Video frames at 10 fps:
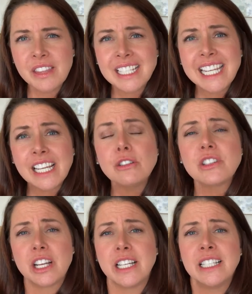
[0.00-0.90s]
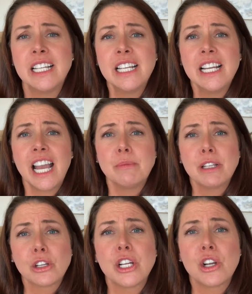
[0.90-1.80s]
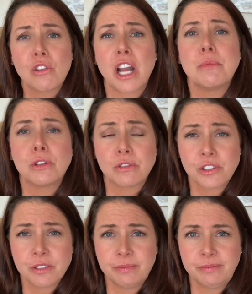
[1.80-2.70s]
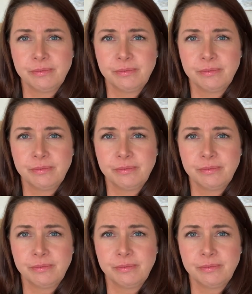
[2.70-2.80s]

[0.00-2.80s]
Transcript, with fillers: that Daniel-san had been learning karate moves